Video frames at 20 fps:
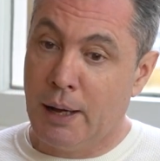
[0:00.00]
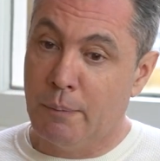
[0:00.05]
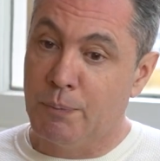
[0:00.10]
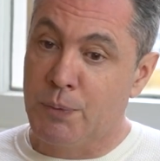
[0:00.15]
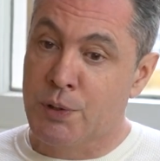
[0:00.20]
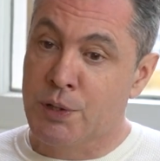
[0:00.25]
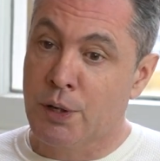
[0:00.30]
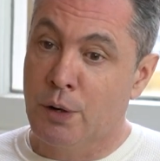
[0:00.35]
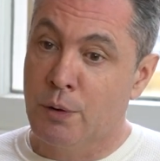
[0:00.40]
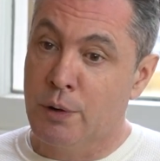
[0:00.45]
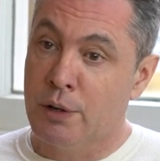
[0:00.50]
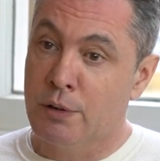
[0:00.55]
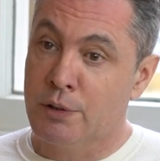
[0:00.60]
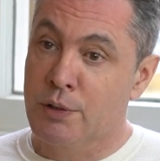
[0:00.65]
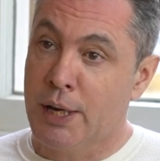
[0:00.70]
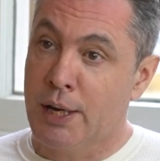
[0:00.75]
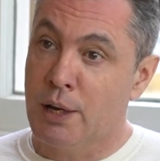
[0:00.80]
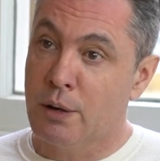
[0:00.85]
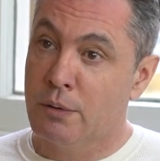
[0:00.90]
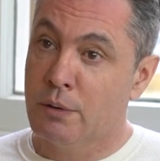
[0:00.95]
So you'll
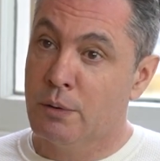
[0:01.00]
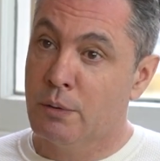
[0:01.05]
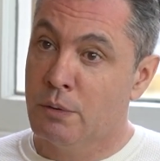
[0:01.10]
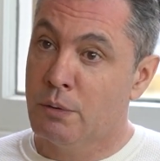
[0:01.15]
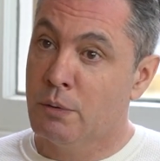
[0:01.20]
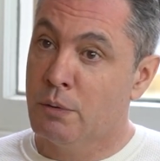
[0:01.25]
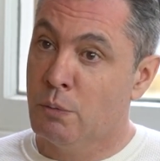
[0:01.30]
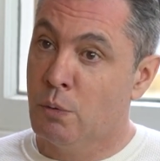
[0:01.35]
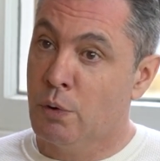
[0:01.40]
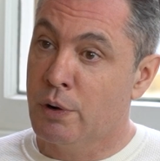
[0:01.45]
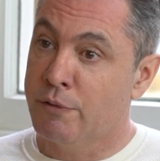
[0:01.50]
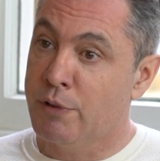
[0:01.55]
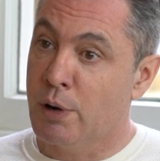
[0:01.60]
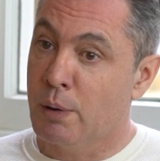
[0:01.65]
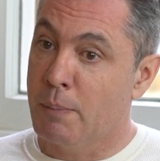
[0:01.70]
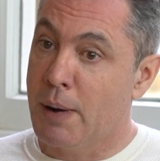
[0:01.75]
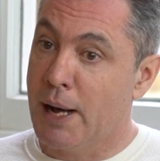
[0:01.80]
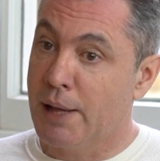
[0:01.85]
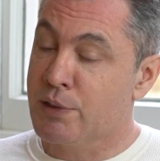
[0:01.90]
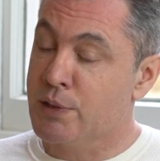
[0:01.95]
take one of your
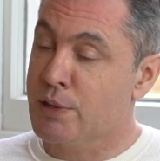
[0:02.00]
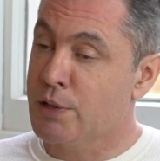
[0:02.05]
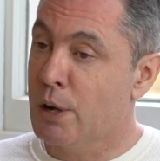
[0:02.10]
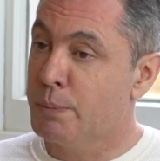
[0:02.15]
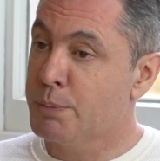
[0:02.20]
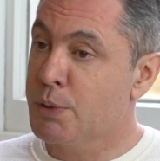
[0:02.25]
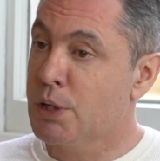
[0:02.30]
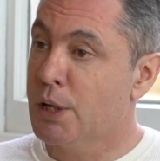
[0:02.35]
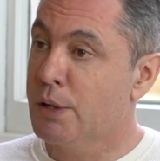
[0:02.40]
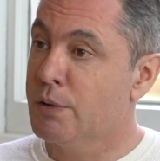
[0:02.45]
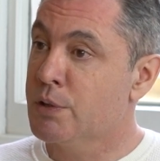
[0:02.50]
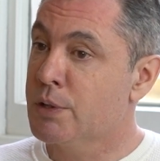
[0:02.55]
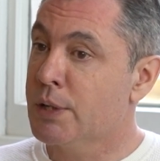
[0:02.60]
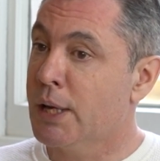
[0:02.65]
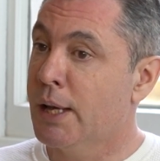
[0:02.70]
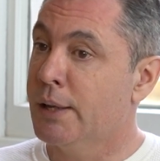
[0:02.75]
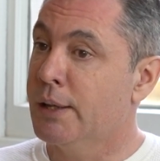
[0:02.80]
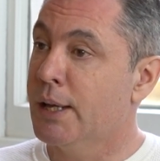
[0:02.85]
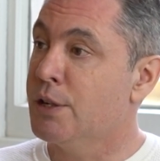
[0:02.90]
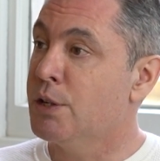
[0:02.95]
maths options,
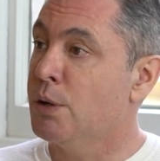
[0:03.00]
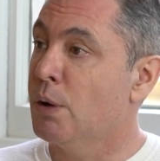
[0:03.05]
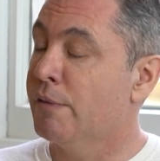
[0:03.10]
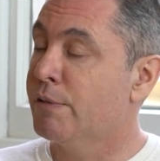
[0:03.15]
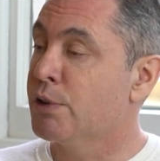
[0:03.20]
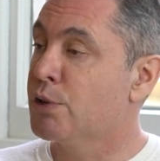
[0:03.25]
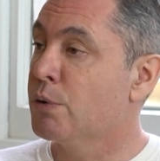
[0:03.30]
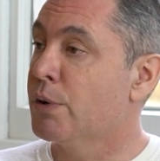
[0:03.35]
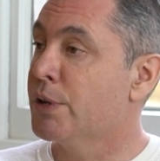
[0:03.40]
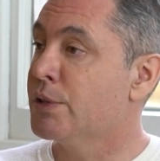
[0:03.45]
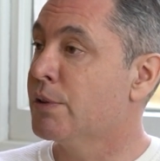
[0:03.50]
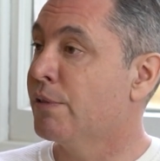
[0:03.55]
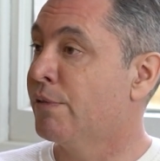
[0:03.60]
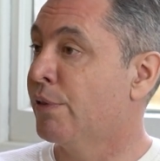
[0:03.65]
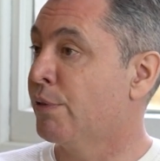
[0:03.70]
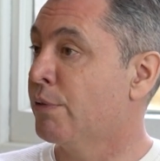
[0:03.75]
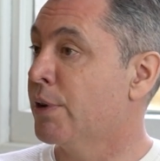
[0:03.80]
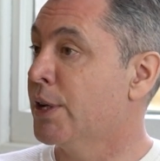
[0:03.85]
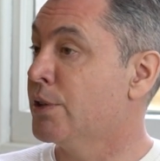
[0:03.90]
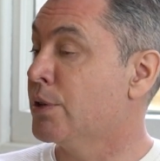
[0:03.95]
and then you have a choice of
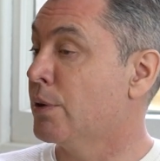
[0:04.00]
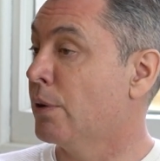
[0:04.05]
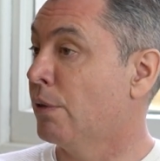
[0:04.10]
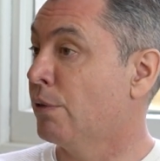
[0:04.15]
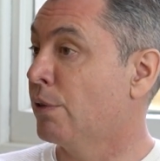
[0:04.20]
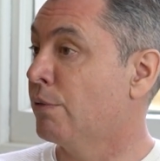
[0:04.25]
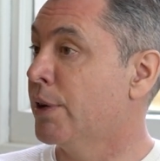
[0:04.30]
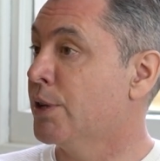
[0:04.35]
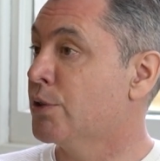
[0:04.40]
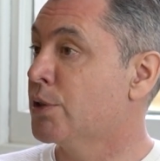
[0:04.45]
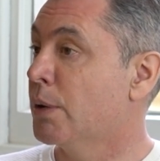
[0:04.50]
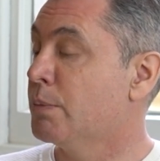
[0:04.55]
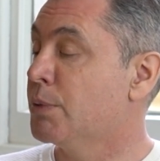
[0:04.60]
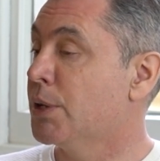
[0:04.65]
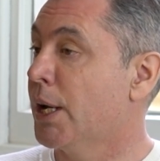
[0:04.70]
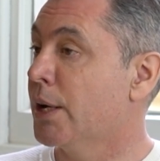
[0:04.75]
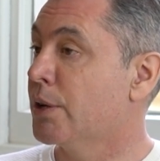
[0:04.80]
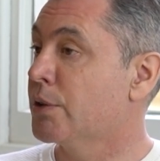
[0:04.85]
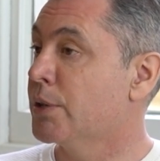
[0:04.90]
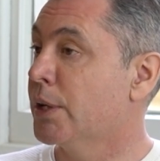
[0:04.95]
three
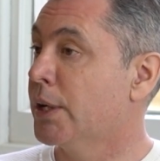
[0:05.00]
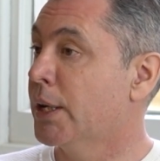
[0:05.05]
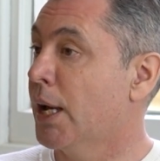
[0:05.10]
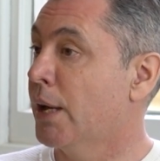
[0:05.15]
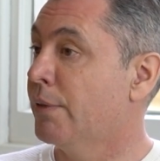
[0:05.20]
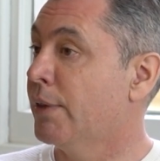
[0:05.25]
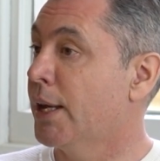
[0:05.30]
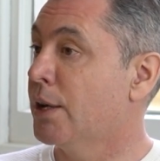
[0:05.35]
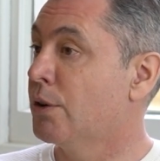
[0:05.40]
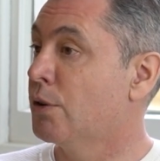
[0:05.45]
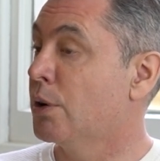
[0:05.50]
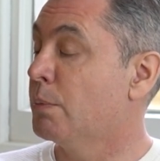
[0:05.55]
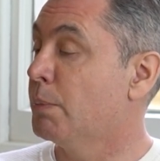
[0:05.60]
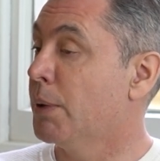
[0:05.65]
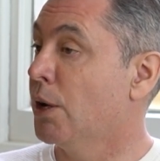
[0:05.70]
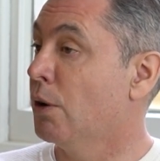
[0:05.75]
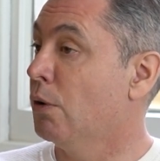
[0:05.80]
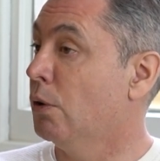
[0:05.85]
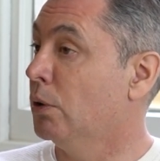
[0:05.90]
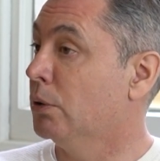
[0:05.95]
subjects. And again, they could
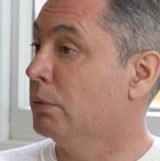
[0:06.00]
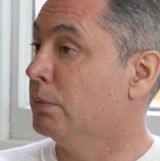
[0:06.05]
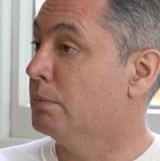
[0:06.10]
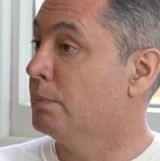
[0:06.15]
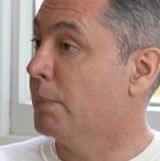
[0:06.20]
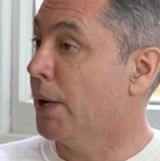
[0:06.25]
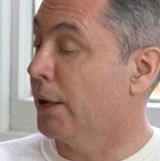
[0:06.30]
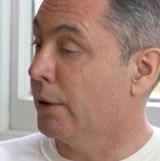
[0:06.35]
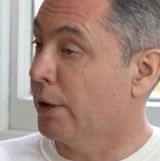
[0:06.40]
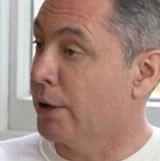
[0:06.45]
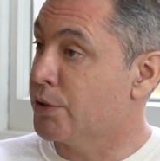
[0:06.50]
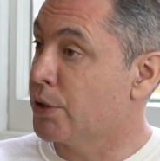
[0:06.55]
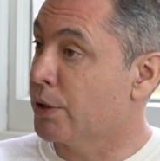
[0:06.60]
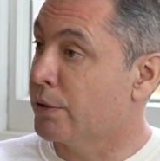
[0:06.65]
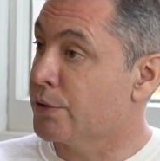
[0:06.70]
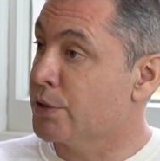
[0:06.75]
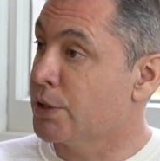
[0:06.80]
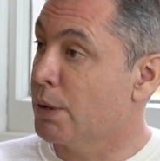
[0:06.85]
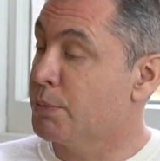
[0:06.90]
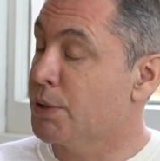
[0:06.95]
be all
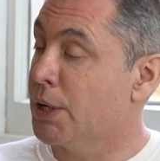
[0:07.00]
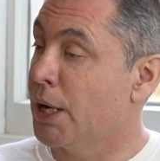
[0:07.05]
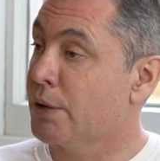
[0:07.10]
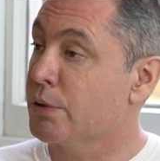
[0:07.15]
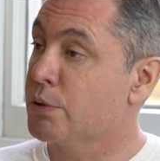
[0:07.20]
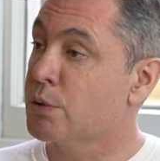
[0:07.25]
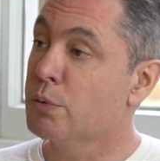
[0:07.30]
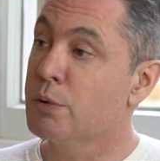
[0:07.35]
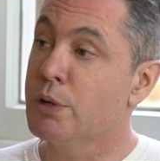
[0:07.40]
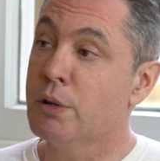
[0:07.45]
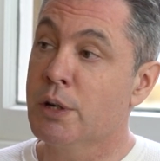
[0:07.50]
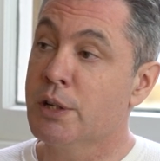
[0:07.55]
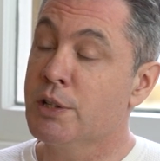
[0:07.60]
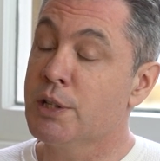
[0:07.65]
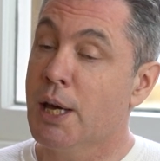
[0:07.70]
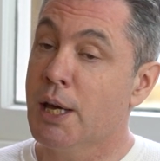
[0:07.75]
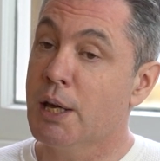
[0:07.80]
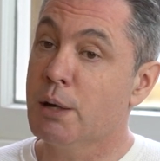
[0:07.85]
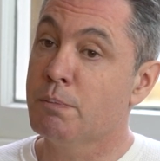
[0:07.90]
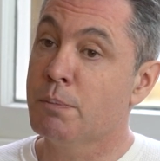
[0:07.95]
biological subjects, where you could
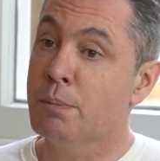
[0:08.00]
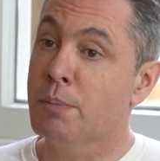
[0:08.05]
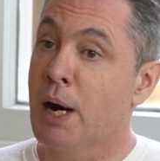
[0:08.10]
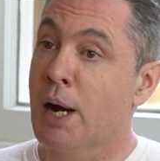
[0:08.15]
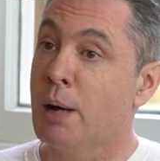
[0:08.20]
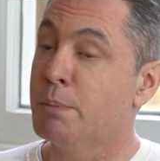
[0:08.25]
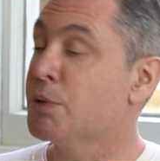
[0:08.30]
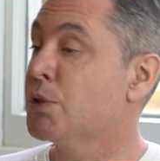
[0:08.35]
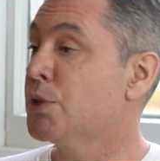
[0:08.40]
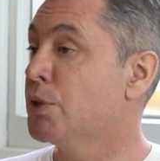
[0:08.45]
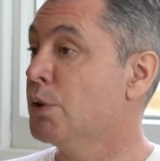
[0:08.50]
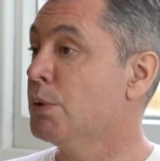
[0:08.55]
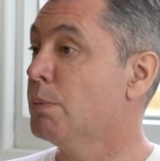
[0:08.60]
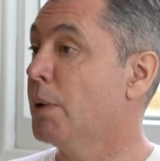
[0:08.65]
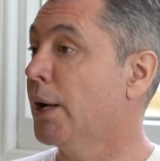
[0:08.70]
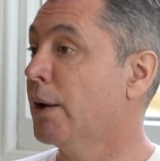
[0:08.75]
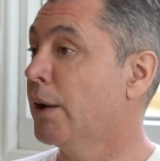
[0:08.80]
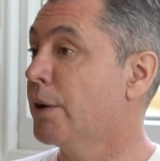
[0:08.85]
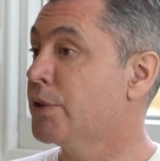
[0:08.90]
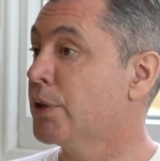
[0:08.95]
take perhaps 2
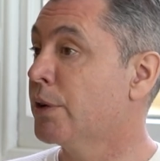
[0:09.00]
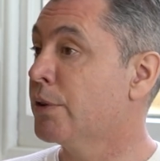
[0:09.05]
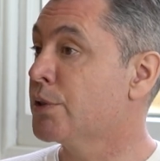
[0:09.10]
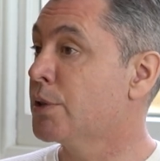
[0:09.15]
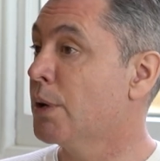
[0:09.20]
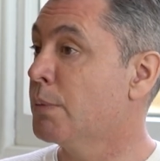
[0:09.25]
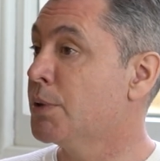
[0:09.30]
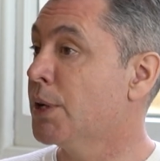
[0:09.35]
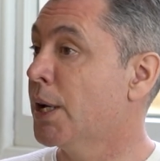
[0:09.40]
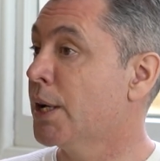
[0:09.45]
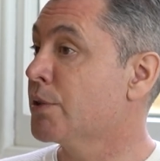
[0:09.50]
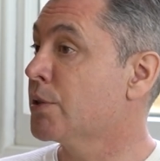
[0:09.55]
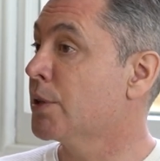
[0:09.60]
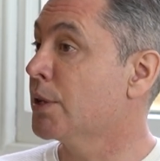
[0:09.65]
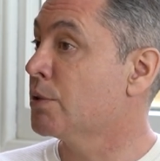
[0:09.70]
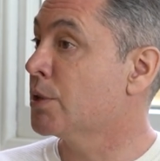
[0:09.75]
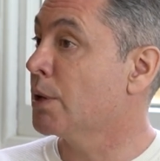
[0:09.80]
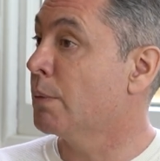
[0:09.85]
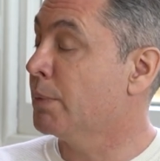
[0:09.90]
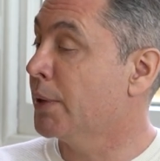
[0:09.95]
biological subjects
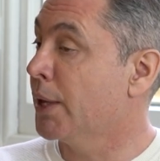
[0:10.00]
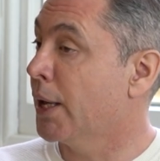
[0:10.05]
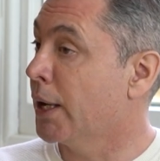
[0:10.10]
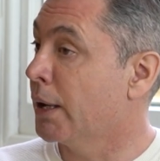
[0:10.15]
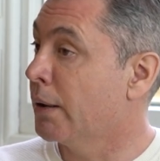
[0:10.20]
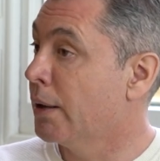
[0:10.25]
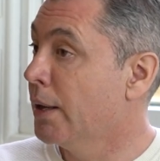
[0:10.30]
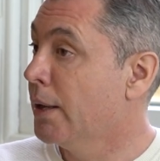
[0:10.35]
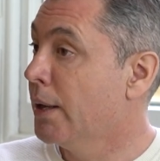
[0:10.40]
and something